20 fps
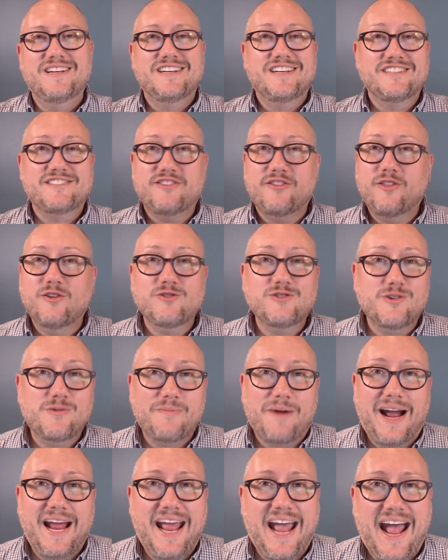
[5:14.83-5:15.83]
So those are
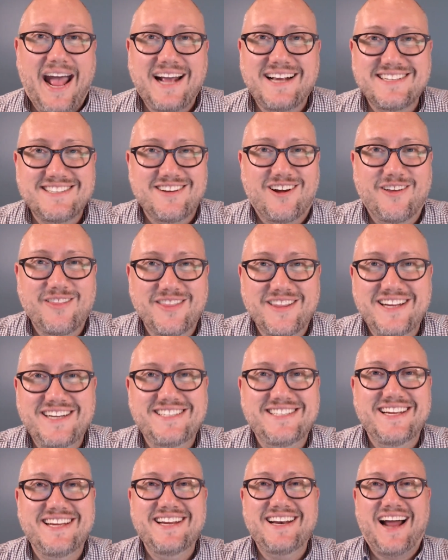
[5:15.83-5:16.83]
my hacks on
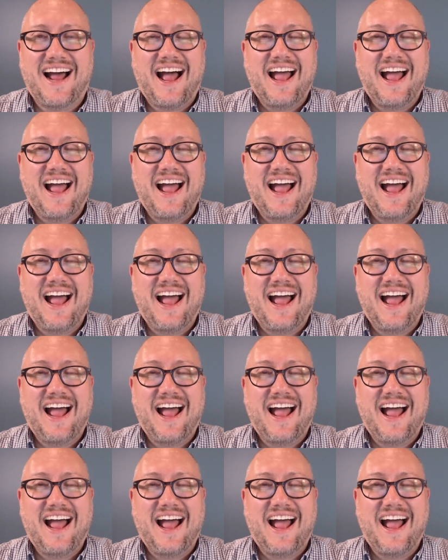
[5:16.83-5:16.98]
LinkedIn.